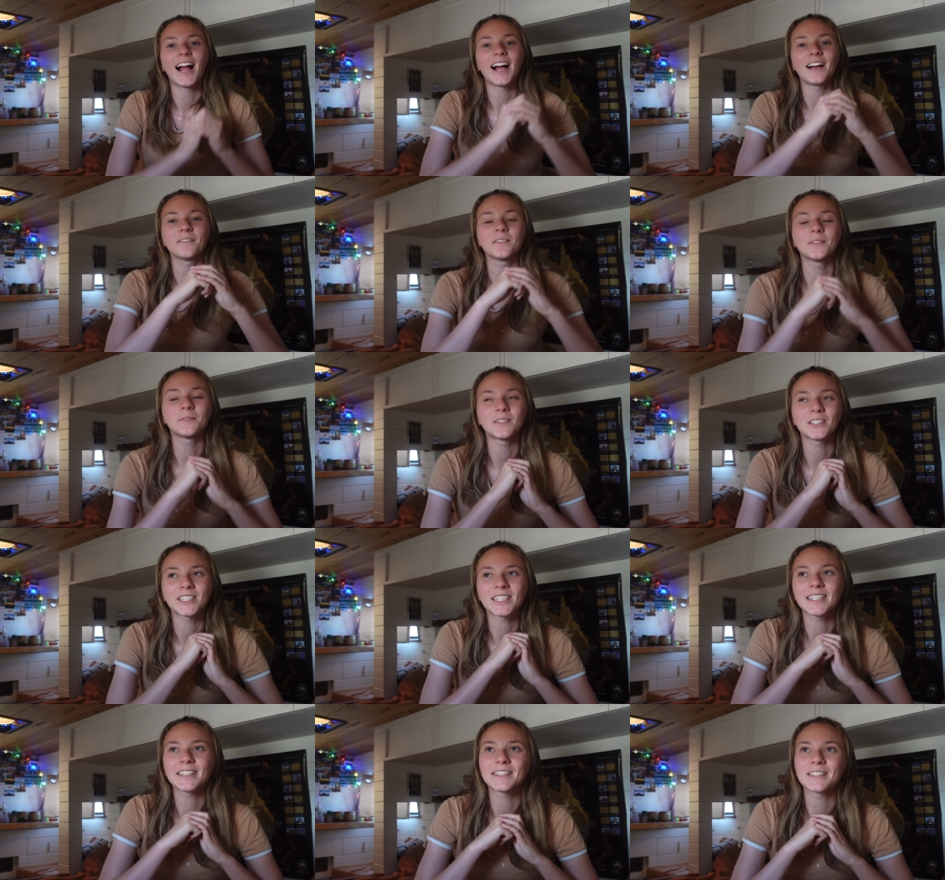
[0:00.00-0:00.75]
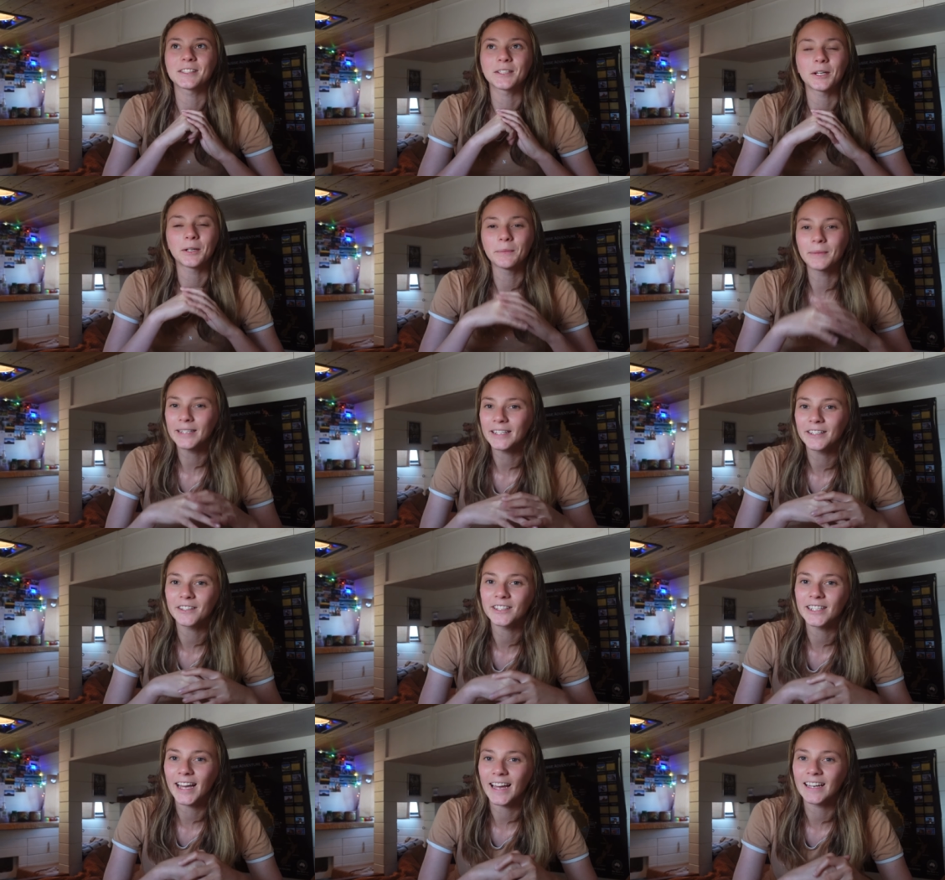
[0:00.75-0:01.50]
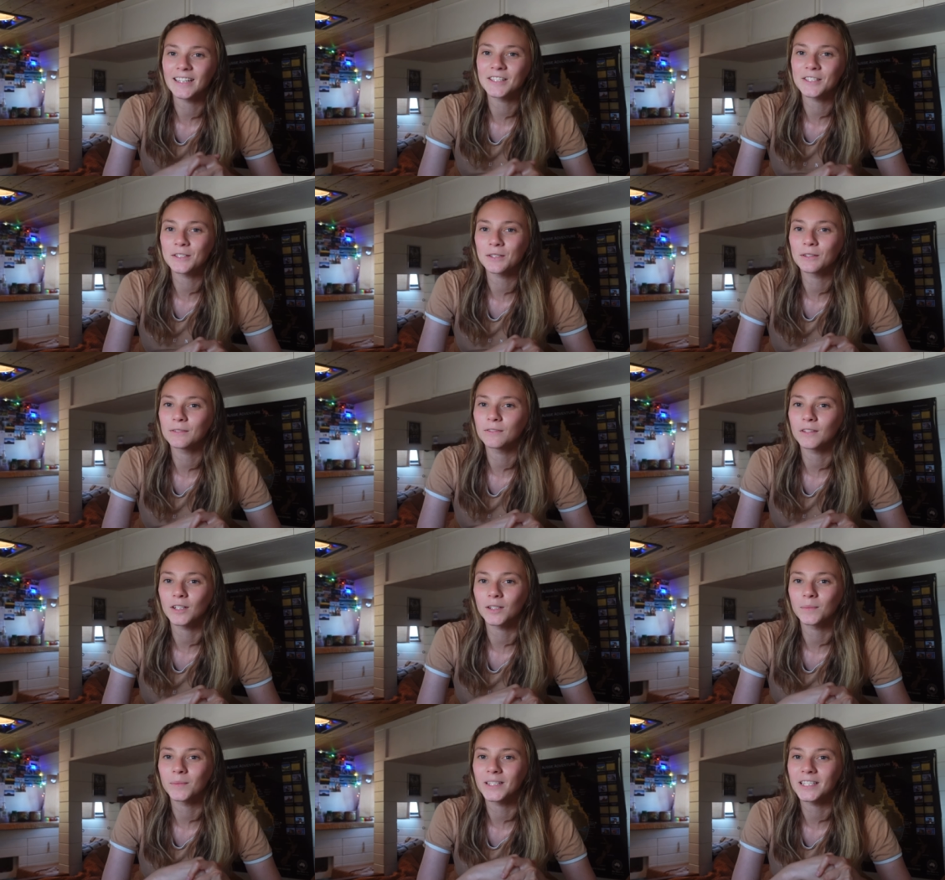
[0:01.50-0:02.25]
I've been watching so many creators do
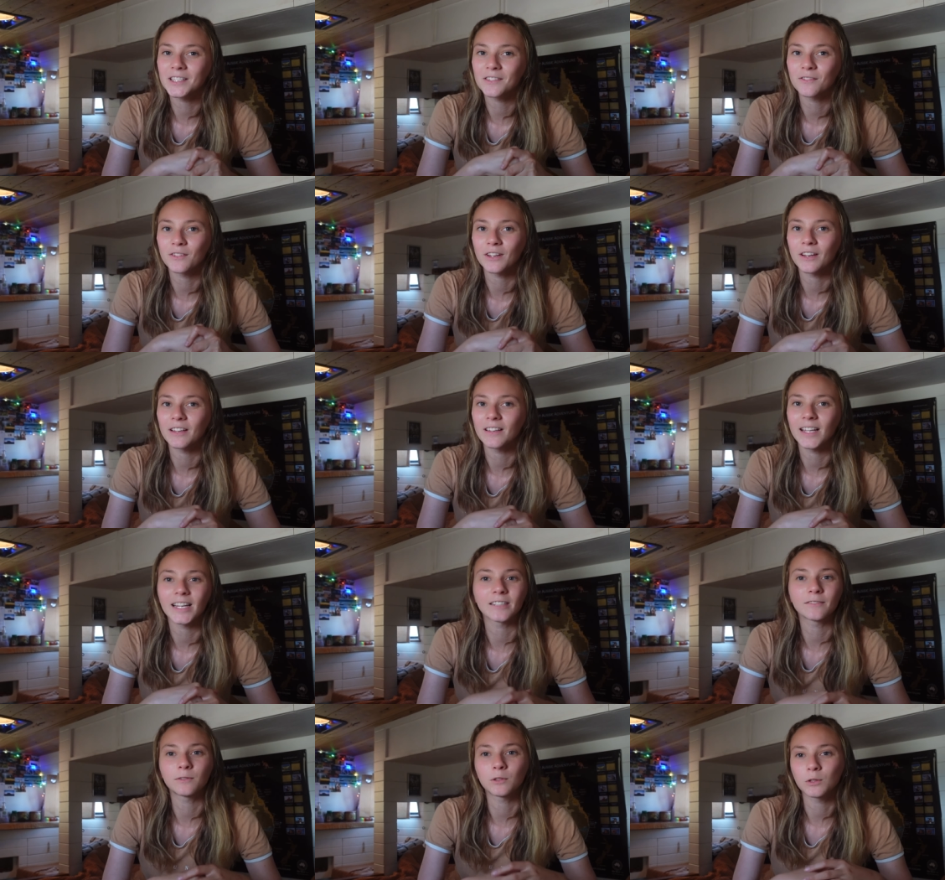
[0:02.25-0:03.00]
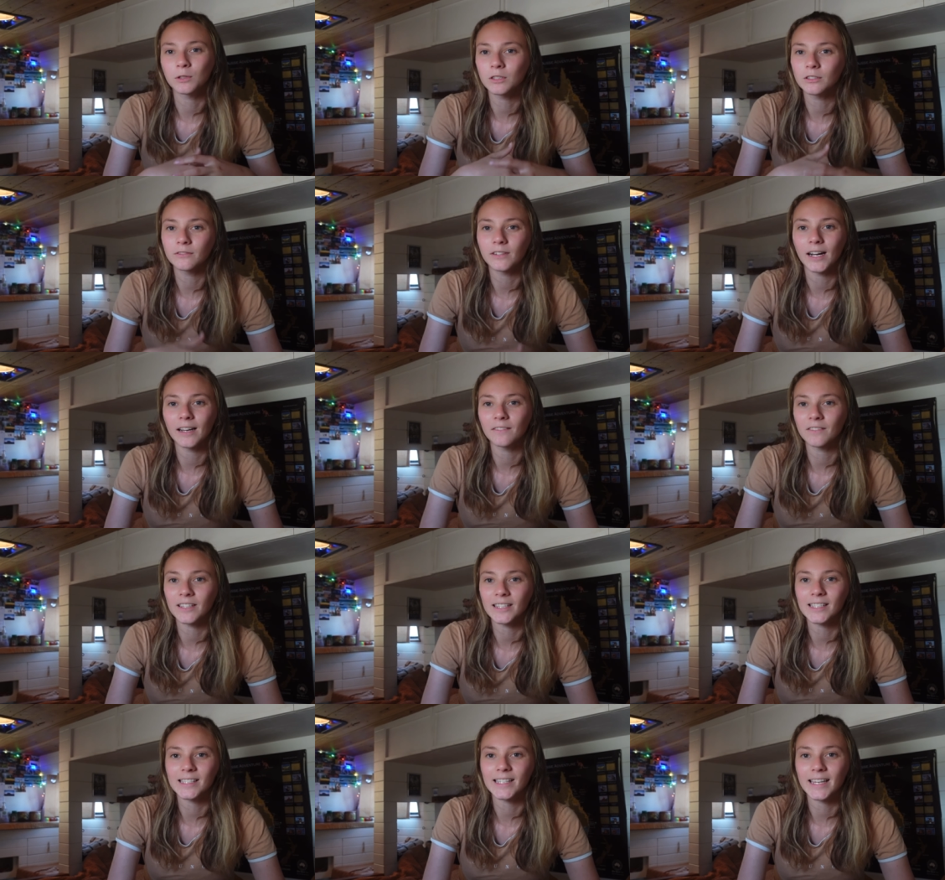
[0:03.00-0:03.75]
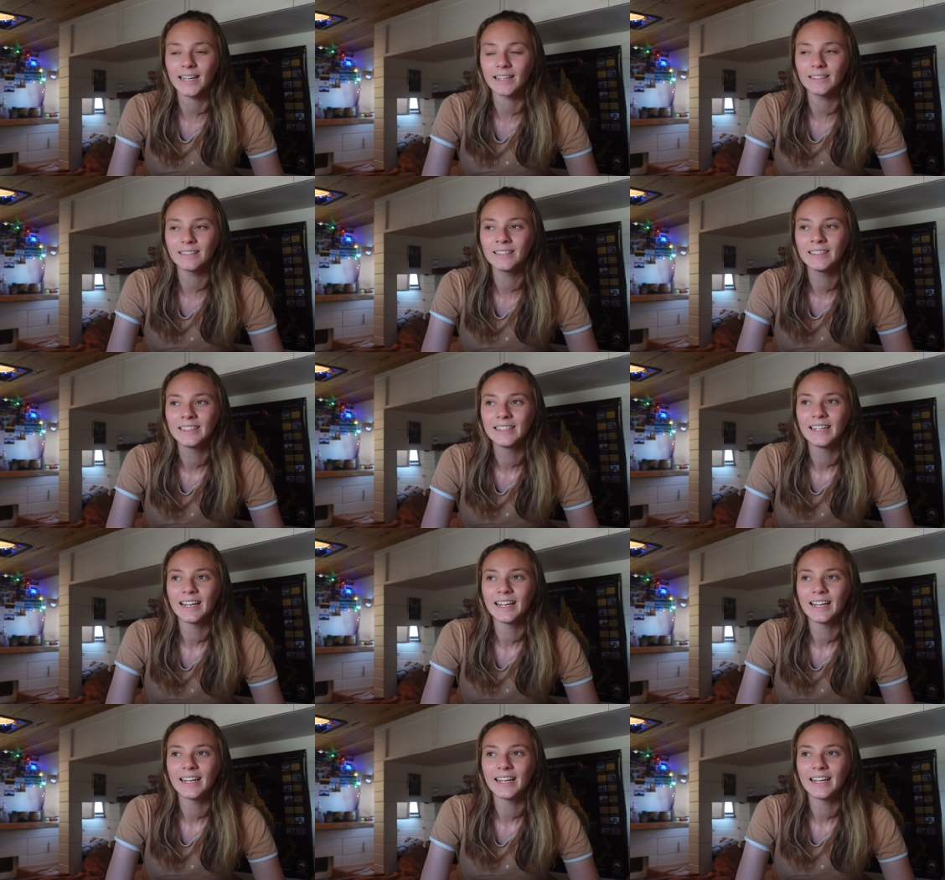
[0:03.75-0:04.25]
Vlogmas for like 4 or 5 years now.